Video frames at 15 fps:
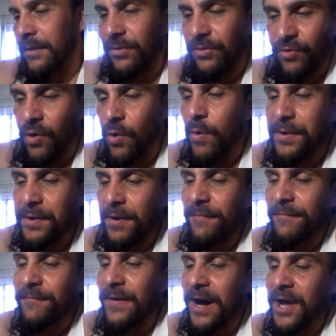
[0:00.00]
throw enough
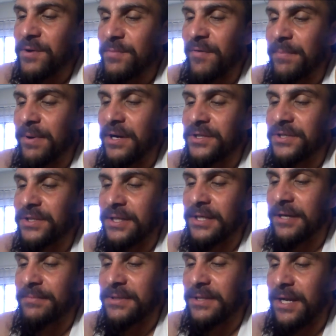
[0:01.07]
volume of punches to
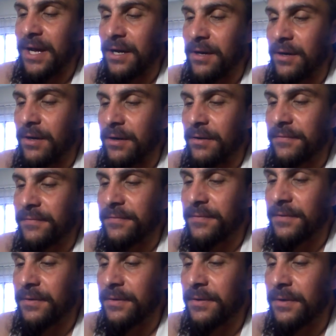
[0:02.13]
keep Tanaka off.
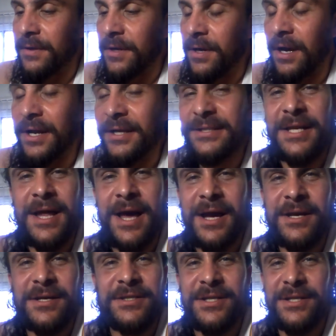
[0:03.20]
Unless
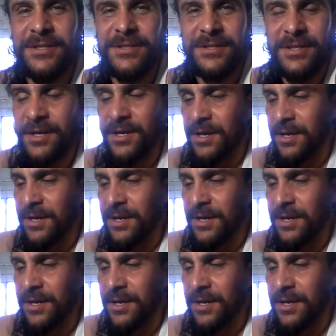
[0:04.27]
Tanaka is just